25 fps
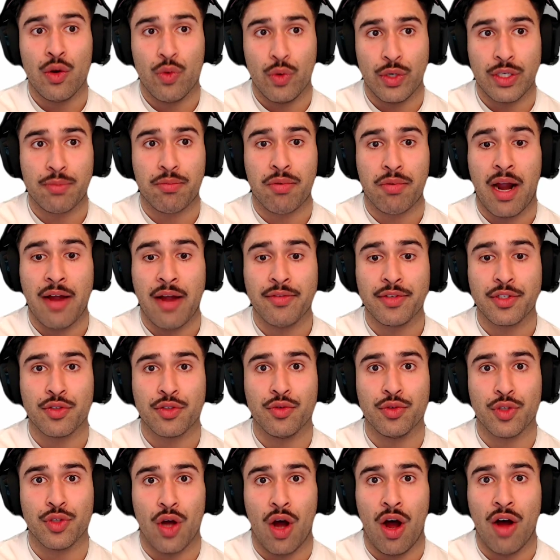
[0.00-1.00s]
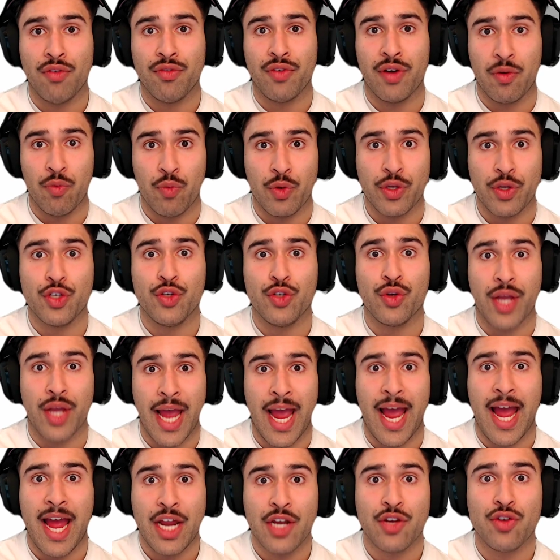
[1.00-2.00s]
which private schools offer, which you
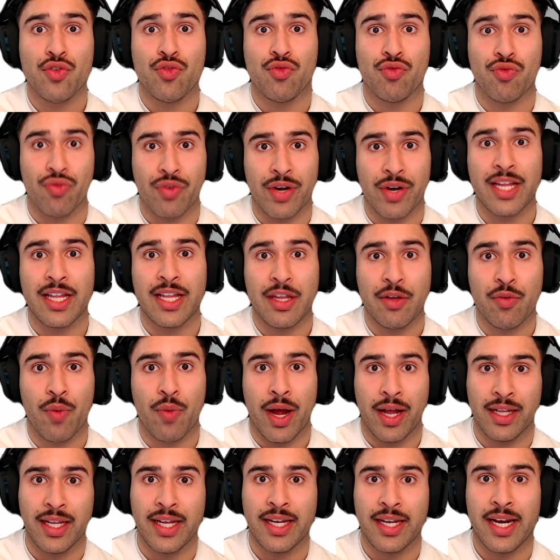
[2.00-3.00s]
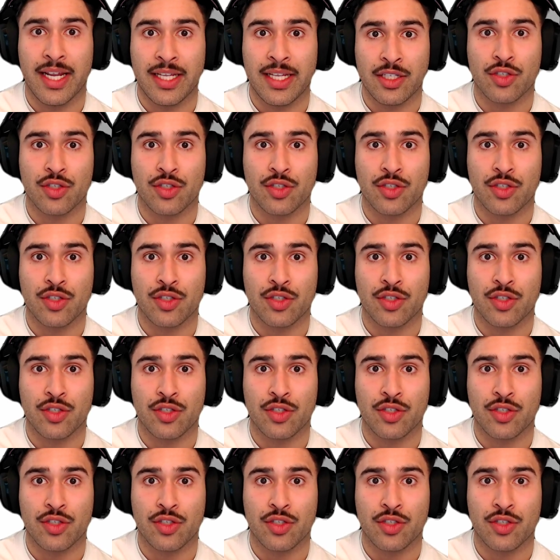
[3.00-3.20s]
can do really well in,